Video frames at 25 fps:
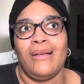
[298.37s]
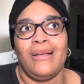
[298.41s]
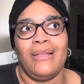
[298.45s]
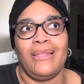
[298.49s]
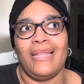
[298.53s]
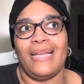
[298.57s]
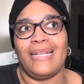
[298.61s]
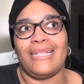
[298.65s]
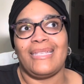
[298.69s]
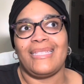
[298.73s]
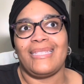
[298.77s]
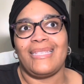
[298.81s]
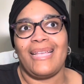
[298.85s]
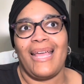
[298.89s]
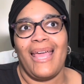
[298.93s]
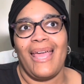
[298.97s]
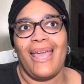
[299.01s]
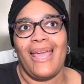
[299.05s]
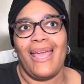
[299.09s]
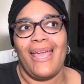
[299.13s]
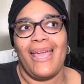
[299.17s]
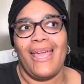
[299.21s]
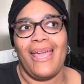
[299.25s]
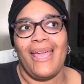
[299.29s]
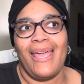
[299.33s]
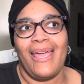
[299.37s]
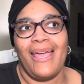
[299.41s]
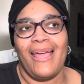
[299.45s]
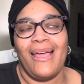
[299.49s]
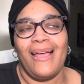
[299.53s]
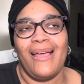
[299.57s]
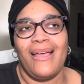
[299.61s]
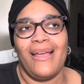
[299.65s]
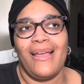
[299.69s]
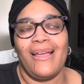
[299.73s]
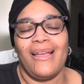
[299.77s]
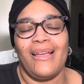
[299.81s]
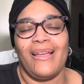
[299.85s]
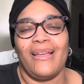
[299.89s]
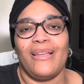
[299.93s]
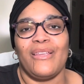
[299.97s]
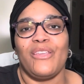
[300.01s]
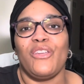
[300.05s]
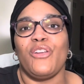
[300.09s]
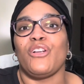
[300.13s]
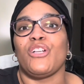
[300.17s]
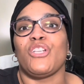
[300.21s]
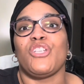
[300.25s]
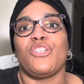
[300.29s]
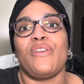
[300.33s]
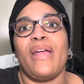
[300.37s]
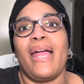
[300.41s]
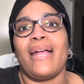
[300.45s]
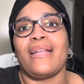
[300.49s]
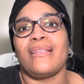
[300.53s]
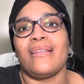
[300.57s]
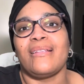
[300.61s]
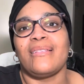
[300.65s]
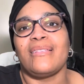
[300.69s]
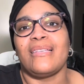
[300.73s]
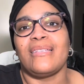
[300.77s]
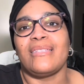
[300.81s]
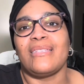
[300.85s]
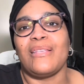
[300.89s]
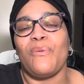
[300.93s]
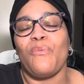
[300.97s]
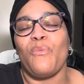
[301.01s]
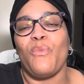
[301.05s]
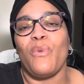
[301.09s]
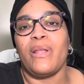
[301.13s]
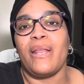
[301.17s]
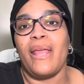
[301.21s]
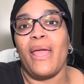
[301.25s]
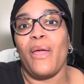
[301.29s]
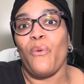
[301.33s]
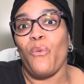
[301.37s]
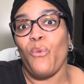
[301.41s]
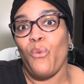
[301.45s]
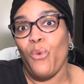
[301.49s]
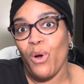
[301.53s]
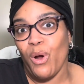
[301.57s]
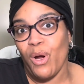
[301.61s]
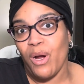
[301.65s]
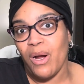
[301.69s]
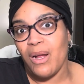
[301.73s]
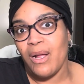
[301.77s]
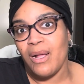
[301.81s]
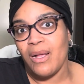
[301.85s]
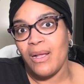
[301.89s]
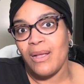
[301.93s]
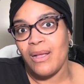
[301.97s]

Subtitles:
let's say you're attracted to someone at work,